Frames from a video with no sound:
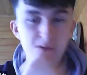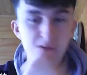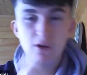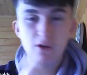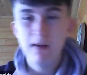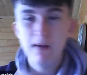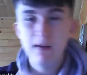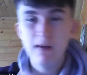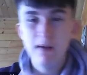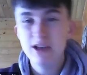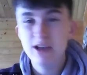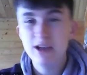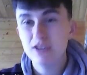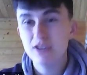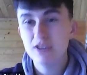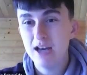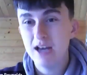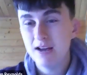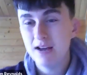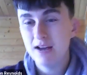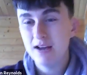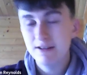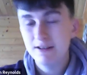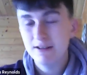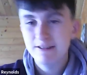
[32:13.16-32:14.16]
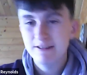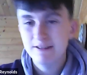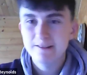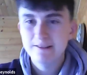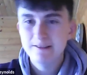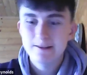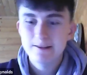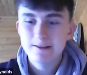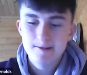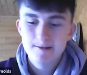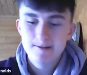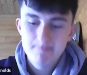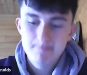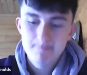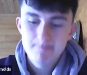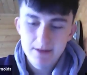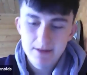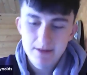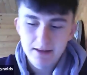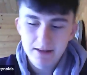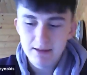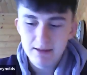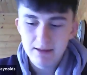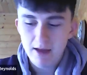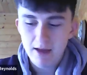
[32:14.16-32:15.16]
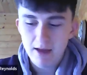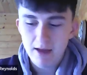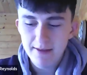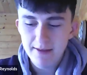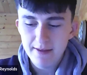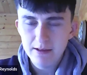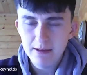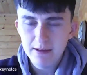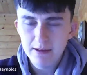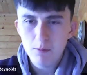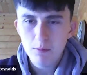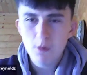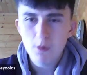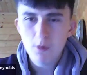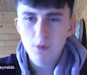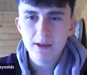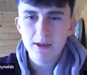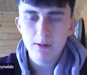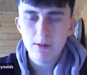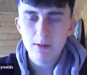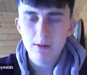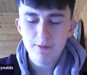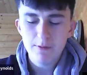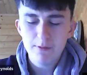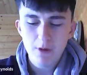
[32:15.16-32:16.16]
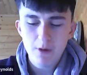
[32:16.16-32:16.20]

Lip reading: Croatia. I think the more thing I want to